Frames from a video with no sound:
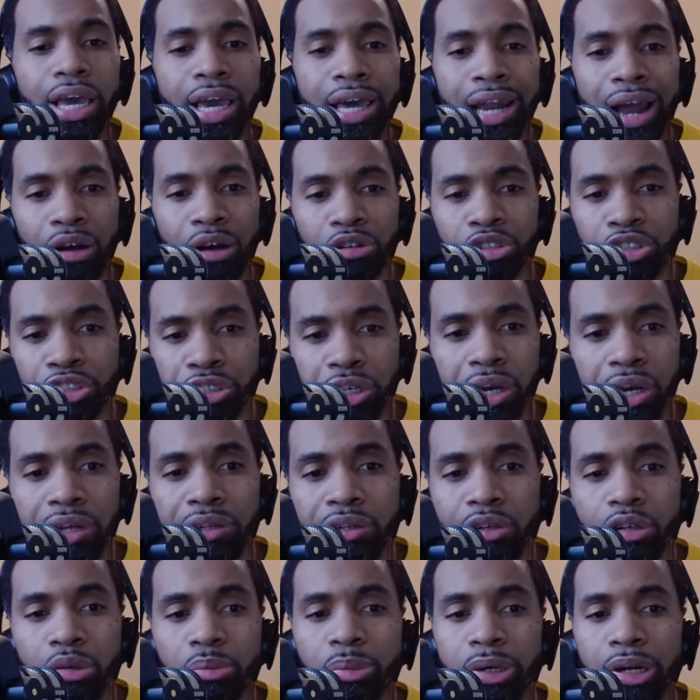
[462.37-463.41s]
And I'll share a
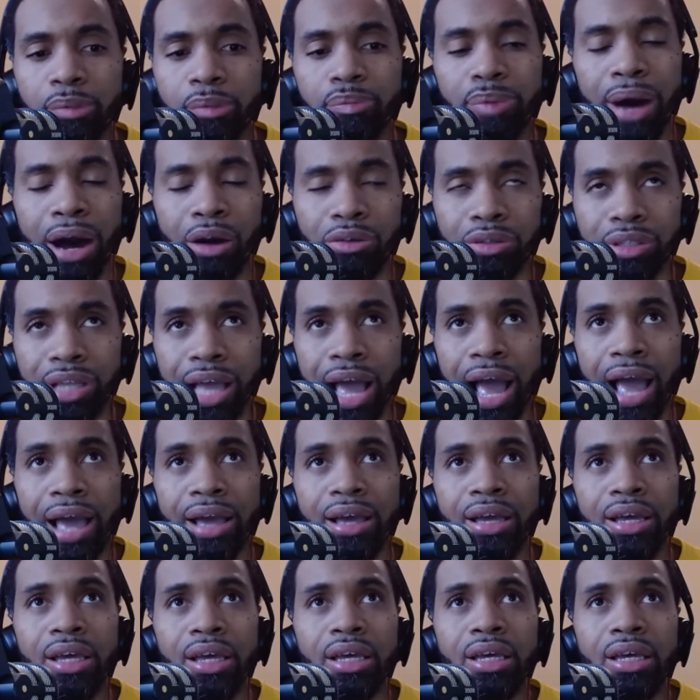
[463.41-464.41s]
little bit about that.